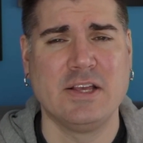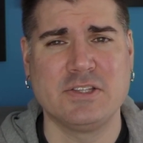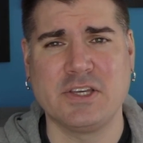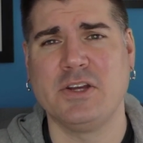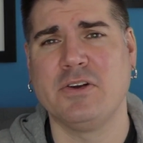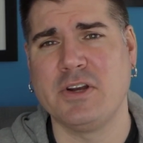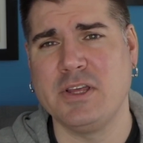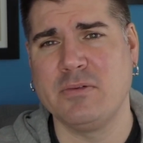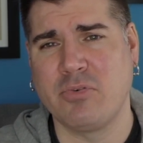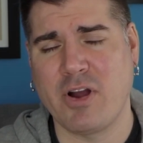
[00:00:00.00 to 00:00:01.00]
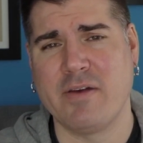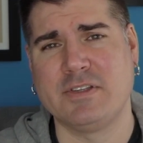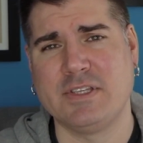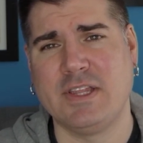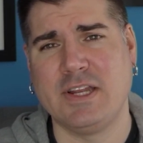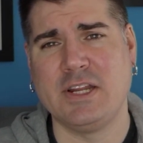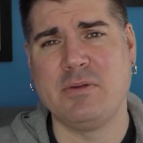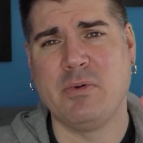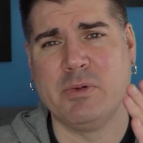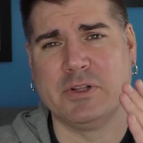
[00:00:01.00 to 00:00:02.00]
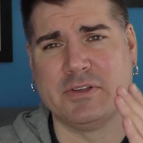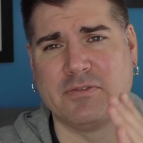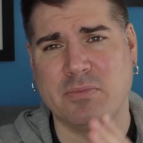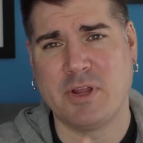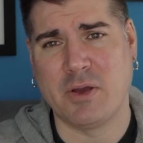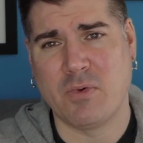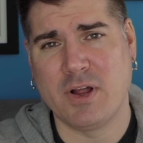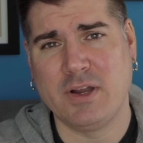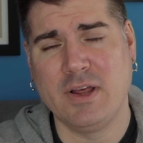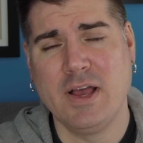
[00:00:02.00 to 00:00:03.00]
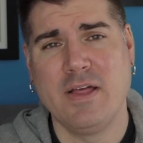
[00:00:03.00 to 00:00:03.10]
Security, privacy, they need to be built in from day one.